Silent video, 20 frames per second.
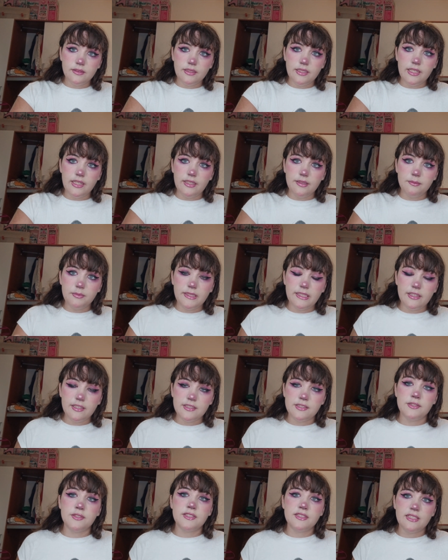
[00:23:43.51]
and
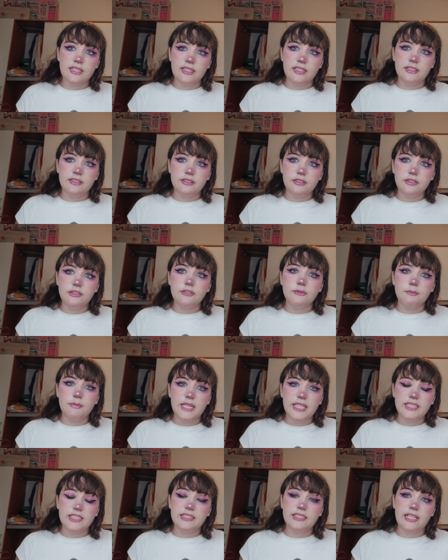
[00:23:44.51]
because you said it, you
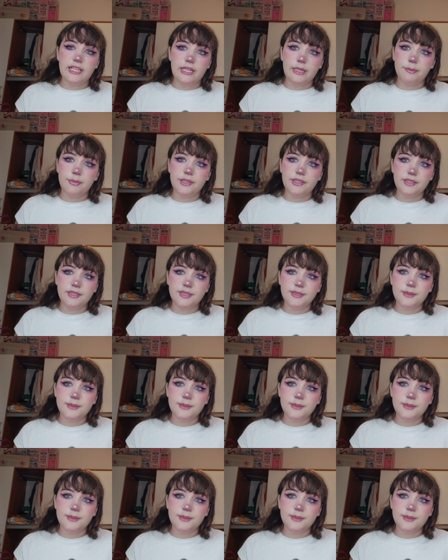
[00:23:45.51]
made it happen.